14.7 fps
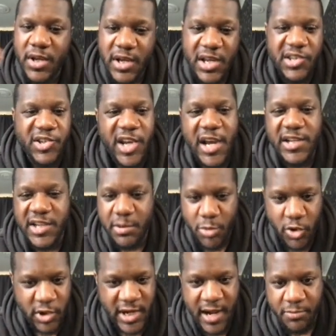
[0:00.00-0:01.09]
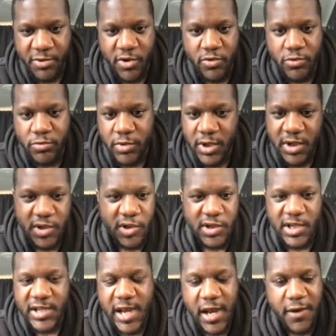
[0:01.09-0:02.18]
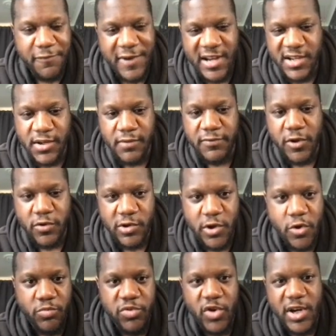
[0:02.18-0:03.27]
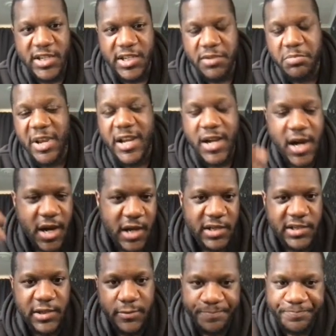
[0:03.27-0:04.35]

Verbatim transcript: injecting more capital just to take advantage of those low prices because